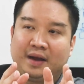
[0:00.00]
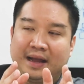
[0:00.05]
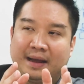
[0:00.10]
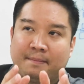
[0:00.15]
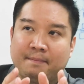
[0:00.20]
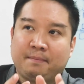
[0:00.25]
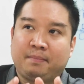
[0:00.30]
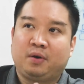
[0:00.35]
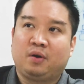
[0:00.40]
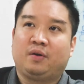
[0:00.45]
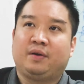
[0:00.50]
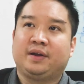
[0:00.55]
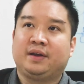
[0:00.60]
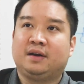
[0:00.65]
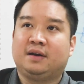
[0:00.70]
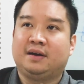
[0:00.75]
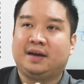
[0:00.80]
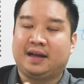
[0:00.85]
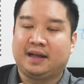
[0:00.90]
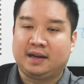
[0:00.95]

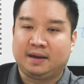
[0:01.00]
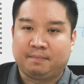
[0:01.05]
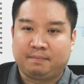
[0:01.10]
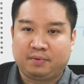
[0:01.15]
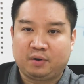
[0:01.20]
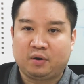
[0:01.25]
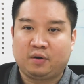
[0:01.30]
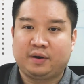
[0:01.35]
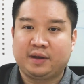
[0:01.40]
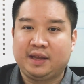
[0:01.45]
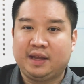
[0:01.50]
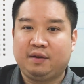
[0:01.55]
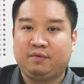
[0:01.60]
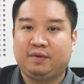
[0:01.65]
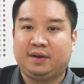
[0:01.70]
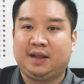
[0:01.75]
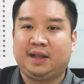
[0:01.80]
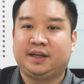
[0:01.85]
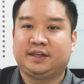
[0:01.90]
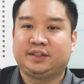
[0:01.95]
employer and employee
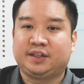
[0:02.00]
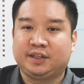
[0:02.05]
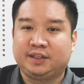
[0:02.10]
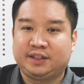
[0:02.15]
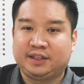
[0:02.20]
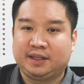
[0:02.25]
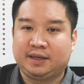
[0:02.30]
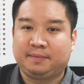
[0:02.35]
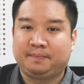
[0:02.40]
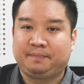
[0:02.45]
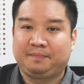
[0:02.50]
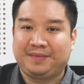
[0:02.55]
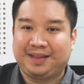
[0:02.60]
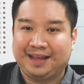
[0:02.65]
relationship